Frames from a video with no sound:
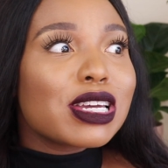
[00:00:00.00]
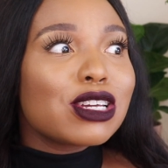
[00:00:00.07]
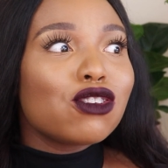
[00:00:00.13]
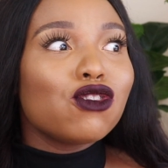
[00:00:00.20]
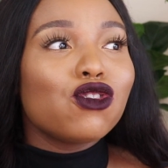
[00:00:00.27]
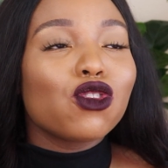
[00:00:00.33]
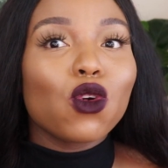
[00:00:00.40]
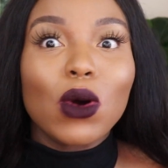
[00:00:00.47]

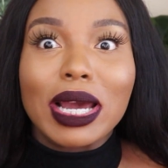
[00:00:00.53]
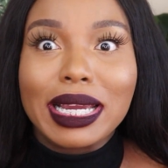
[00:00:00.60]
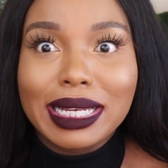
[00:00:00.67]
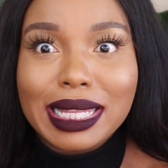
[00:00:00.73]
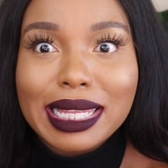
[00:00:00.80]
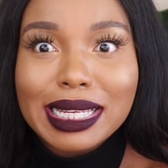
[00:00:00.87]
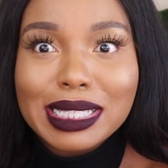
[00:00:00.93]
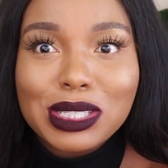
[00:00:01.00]

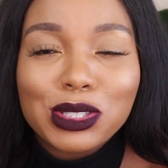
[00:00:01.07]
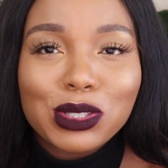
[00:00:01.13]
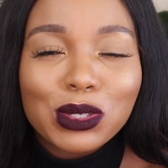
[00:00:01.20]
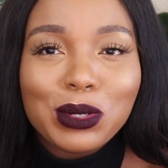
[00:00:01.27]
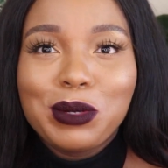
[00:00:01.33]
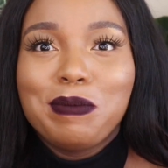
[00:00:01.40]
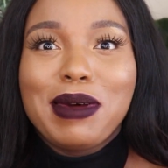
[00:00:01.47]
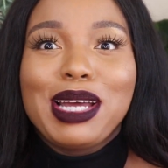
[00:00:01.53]
enjoyed this
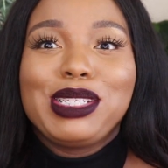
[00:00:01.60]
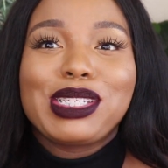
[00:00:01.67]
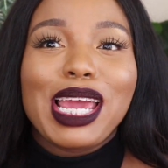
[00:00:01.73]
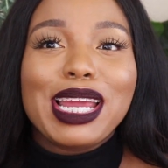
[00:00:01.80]
so much.